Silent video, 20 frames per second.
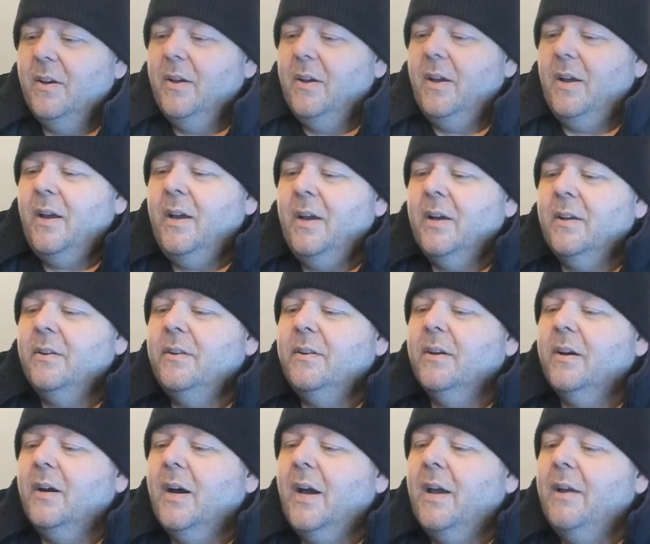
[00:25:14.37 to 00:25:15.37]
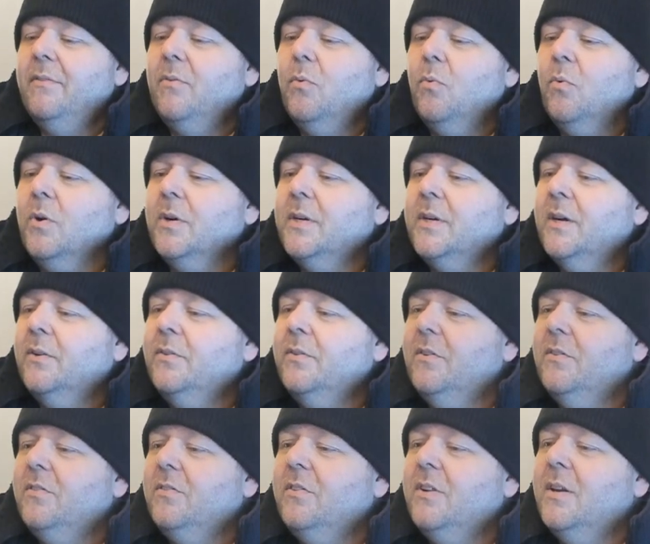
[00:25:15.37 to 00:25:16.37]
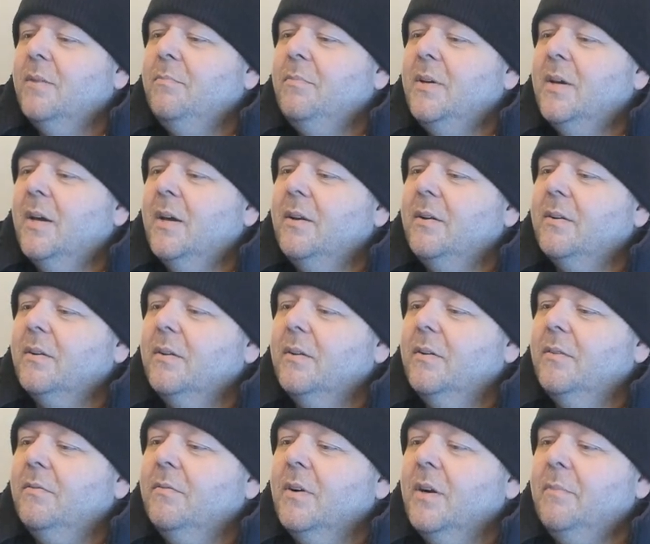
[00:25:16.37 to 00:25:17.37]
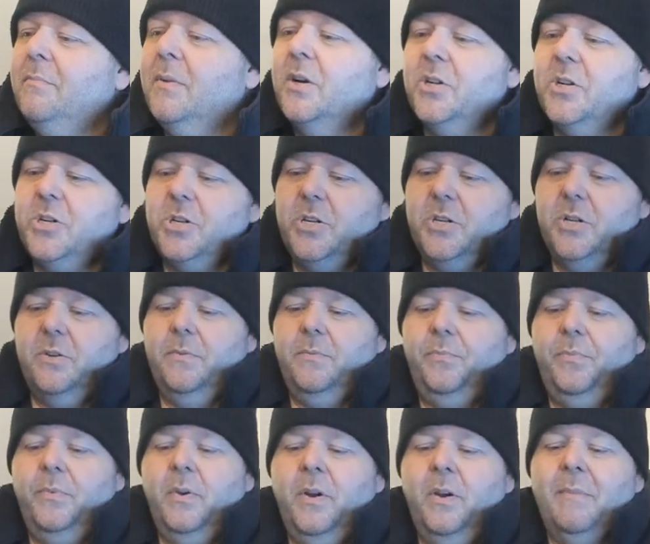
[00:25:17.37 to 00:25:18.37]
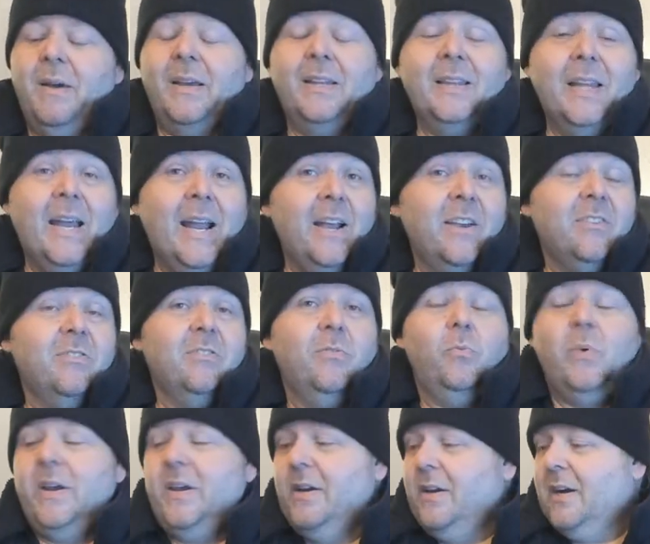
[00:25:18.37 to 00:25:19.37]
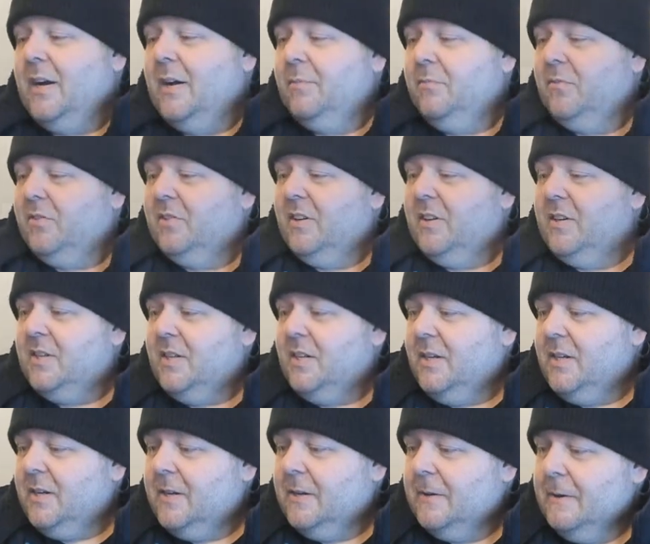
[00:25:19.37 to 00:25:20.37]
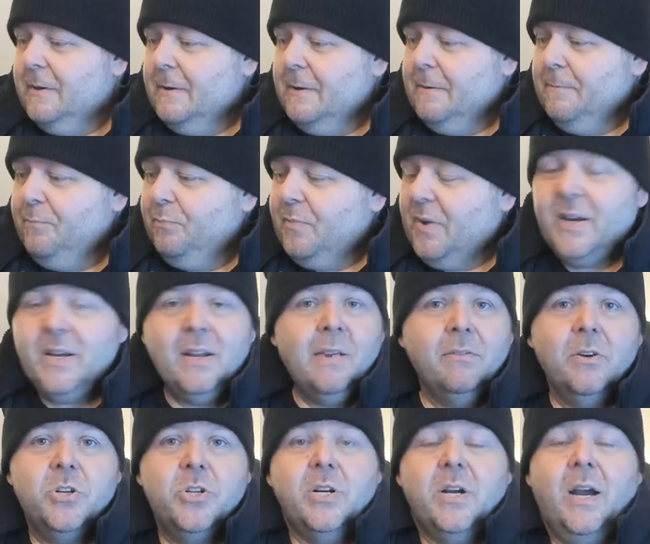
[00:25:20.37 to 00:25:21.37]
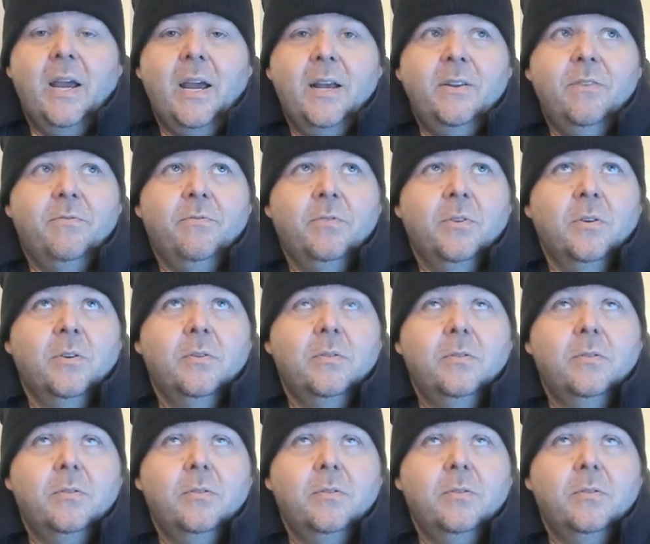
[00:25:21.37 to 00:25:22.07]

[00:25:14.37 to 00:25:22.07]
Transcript: and uh, I haven't worn down this nib yet very much. Uh, my last Wacom Cintiq, I never, I had it for